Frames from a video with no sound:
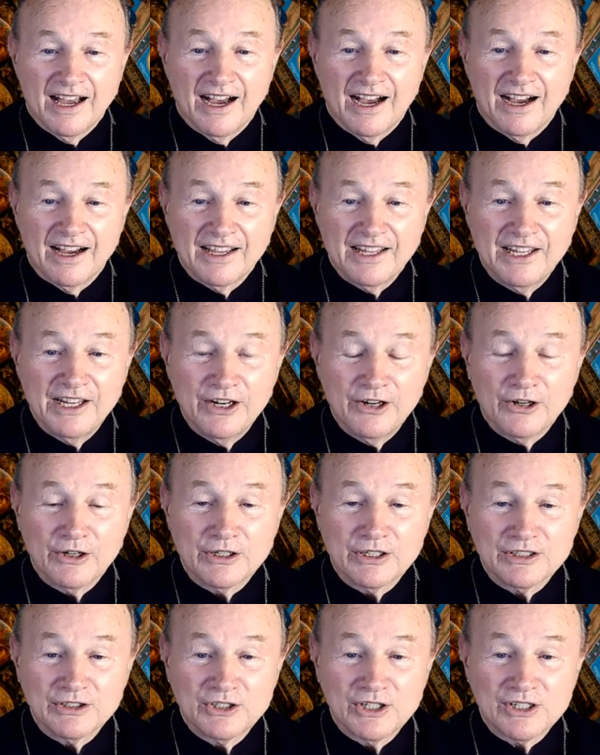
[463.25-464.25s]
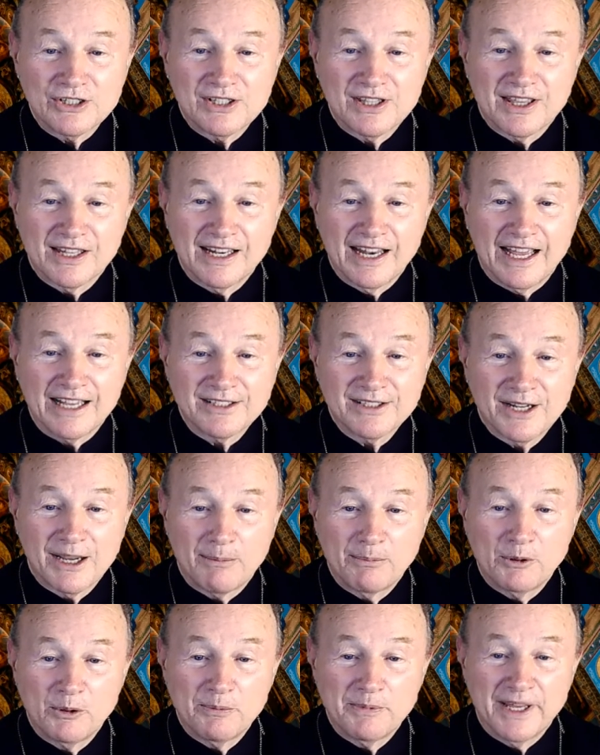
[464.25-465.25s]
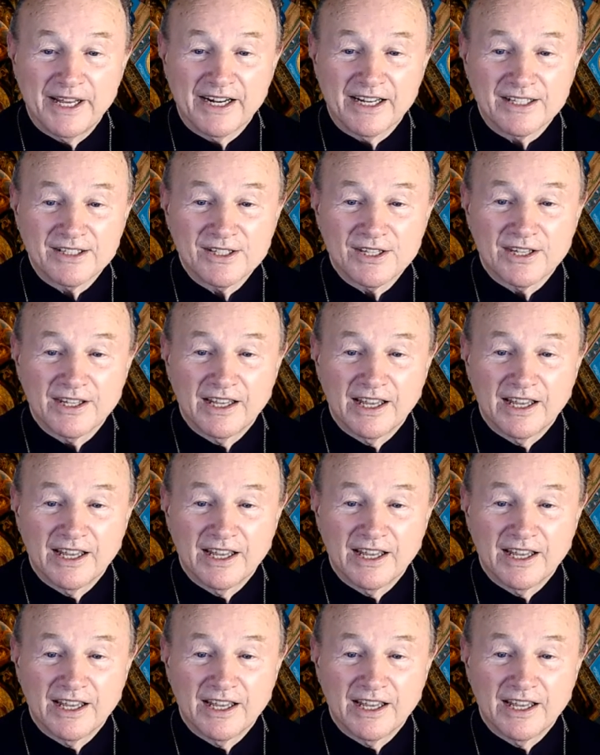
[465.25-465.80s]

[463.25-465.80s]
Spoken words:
here in just the last couple minutes.